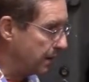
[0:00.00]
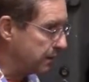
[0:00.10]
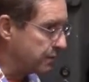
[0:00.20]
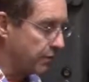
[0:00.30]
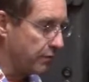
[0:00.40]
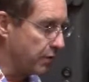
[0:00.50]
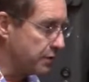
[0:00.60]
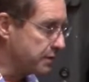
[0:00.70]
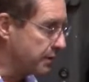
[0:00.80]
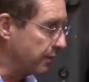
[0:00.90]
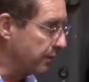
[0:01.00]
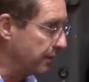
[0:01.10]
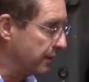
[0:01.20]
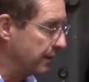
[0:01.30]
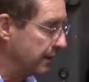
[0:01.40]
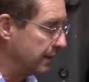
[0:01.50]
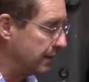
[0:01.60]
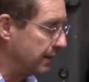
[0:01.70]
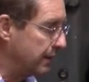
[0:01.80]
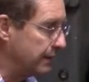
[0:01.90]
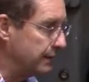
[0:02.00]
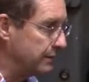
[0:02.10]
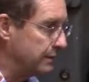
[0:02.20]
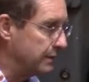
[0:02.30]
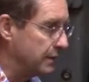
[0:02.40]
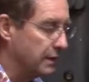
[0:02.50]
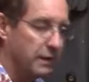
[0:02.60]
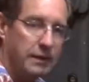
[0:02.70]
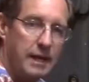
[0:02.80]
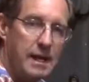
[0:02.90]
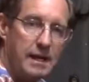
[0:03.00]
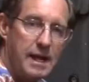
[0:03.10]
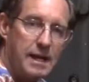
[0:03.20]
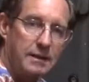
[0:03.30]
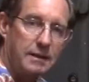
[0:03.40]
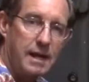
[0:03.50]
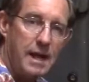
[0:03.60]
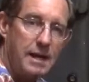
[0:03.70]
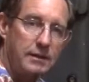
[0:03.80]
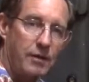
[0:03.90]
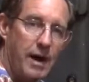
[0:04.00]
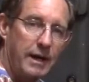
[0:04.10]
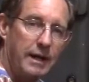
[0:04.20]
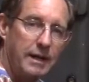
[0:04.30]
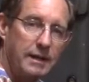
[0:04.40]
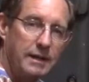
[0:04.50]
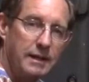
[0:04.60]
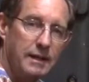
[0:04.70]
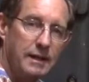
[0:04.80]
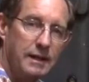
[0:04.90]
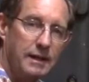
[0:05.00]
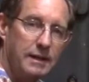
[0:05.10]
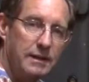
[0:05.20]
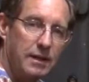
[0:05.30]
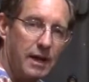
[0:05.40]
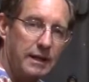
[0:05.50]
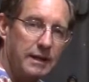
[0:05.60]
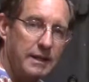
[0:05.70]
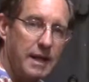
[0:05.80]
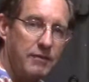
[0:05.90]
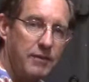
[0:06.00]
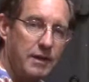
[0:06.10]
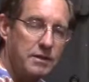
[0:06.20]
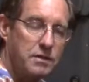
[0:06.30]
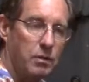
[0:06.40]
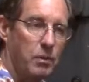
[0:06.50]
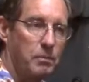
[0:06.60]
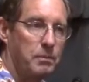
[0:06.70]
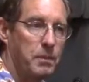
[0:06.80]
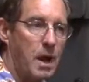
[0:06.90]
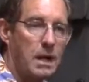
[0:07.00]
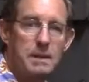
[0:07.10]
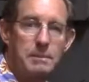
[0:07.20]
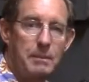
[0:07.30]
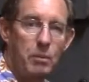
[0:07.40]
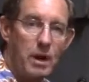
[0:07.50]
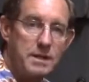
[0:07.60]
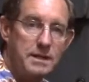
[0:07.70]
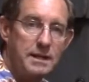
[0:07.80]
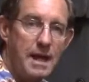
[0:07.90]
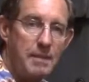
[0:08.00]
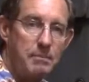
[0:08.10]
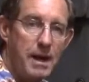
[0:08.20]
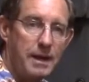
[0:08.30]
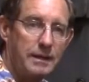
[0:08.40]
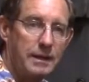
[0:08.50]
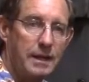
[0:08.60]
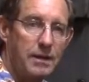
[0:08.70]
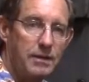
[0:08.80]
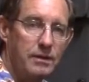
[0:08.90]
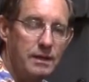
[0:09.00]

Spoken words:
traverse, so you can't hand crank it until I get that fixed. So we'll probably be brazing that back together.